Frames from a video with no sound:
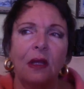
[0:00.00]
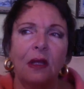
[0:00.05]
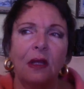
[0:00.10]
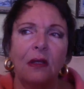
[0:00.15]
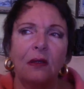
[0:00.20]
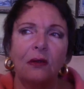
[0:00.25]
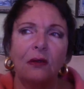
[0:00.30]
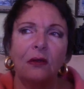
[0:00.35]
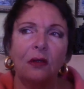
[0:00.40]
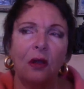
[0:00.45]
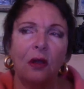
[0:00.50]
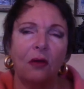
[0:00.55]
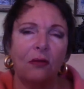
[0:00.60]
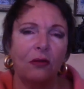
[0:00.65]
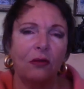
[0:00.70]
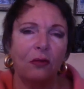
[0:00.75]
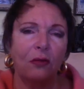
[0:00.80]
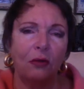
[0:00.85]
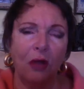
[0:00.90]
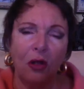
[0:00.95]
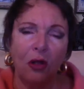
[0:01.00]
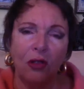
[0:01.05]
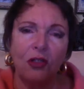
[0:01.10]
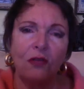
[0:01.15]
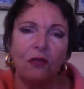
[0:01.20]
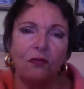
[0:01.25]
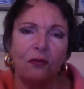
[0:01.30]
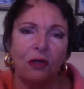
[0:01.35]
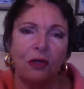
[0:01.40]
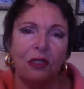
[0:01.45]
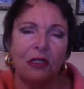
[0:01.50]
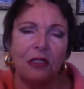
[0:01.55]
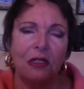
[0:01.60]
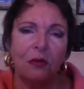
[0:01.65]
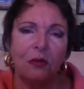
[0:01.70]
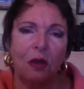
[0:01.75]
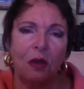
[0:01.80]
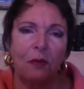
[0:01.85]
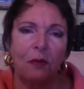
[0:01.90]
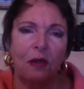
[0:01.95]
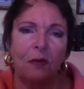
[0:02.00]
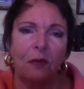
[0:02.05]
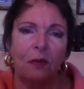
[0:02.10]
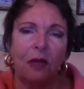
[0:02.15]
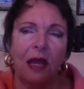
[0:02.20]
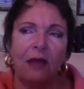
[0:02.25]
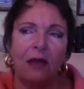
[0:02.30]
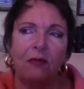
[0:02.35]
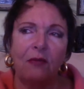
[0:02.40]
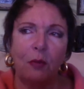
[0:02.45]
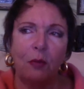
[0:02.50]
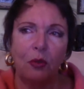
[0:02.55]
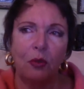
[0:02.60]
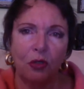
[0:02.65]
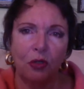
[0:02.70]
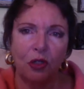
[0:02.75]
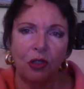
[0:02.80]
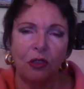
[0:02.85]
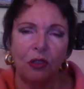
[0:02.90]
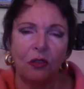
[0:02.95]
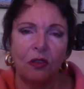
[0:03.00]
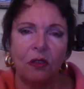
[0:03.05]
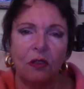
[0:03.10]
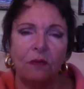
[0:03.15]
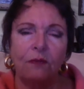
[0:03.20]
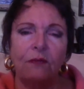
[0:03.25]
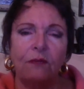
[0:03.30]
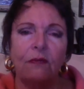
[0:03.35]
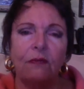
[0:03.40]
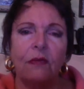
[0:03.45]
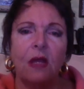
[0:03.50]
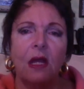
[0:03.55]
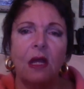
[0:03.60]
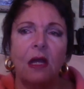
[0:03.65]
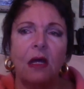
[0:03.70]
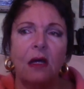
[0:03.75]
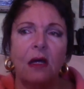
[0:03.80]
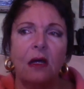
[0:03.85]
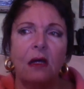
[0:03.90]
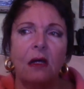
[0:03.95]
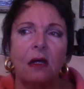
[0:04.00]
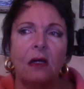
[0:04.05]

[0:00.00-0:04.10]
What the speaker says: You know, there are lots of reasons why people have abortions. The